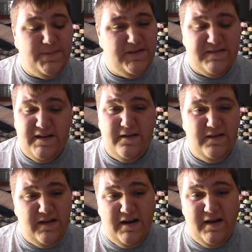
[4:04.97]
but still you
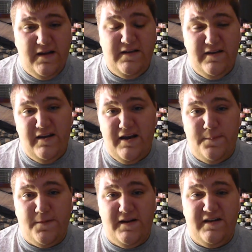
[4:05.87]
can get a
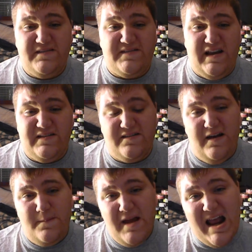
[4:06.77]
pretty good size
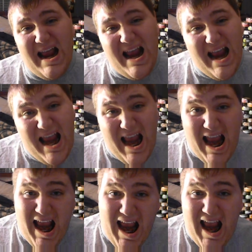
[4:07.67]
lip.
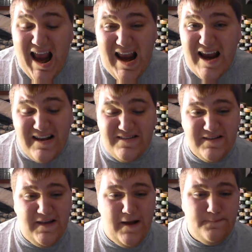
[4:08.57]
You can
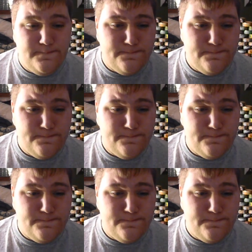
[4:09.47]
see that.